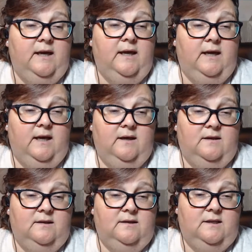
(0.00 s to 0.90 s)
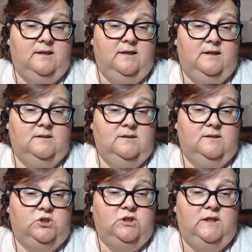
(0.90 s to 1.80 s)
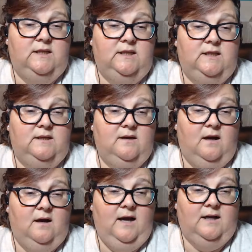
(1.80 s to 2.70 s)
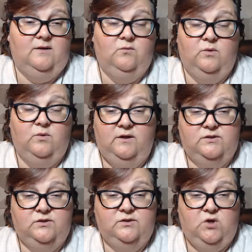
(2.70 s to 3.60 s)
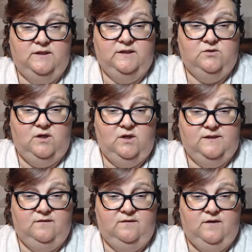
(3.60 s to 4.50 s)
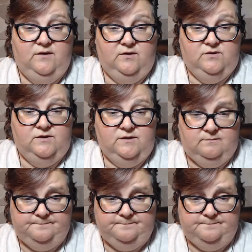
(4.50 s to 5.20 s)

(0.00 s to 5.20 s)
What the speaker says: And she had a real strong distrust of others